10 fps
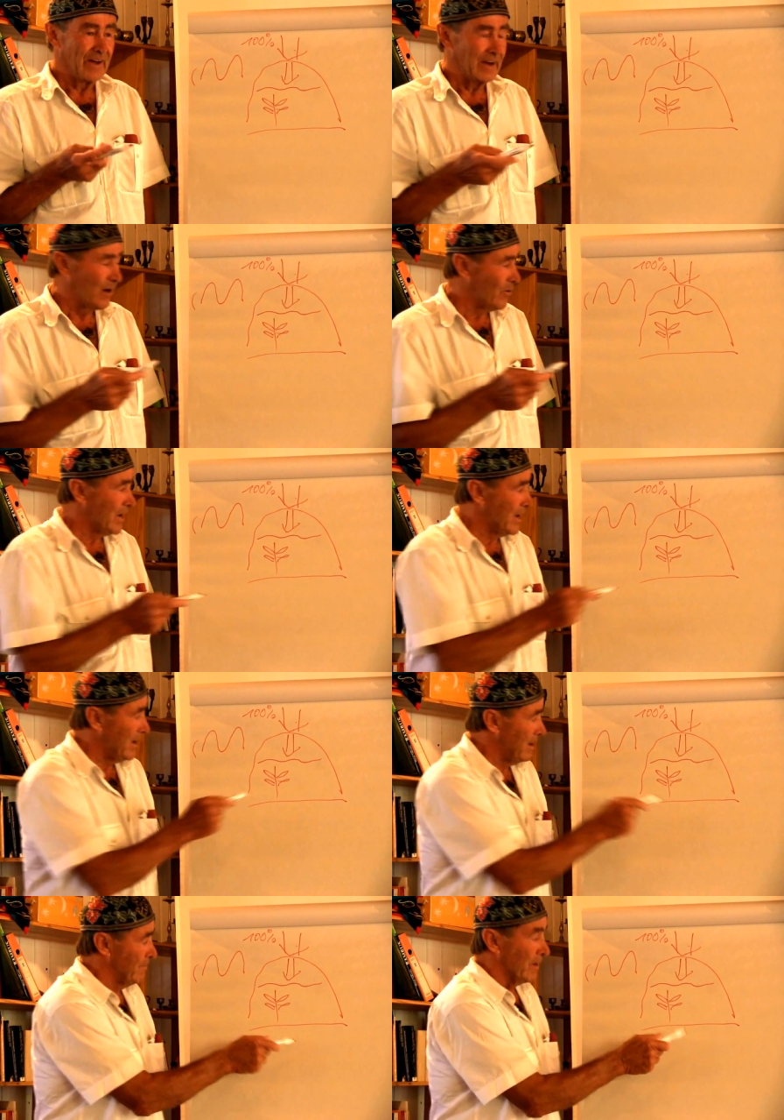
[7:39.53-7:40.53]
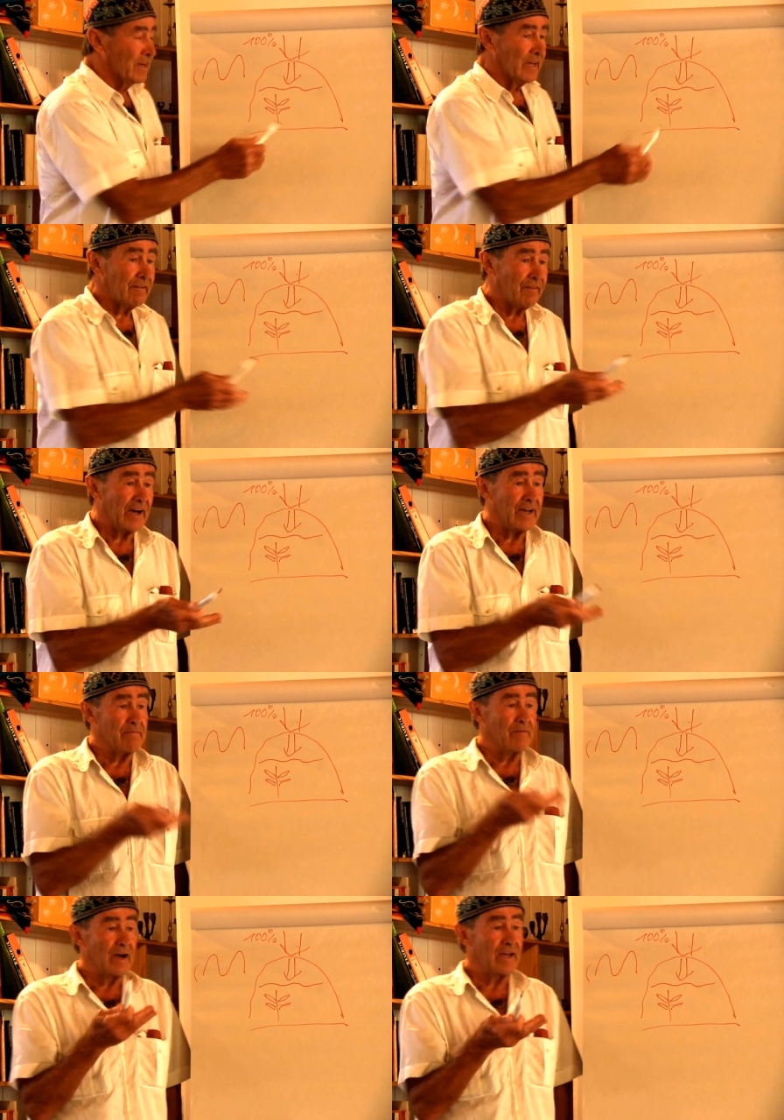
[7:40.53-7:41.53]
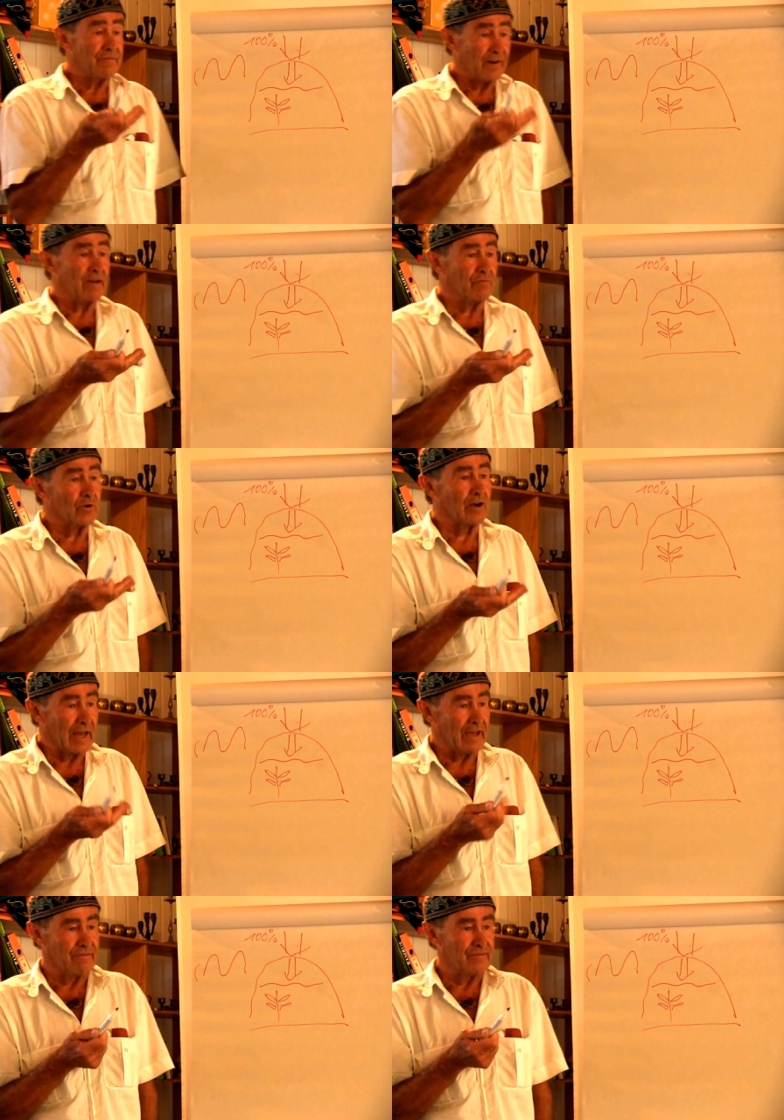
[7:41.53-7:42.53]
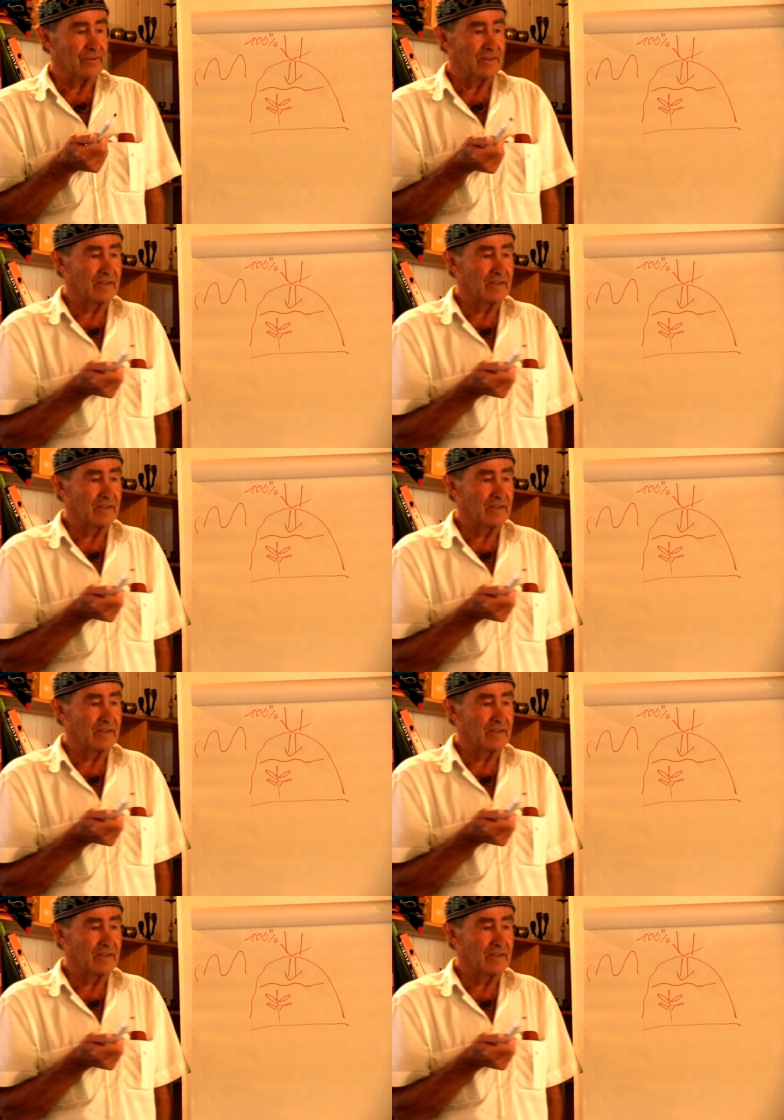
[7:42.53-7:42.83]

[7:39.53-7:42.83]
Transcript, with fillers: Now I have, if I would live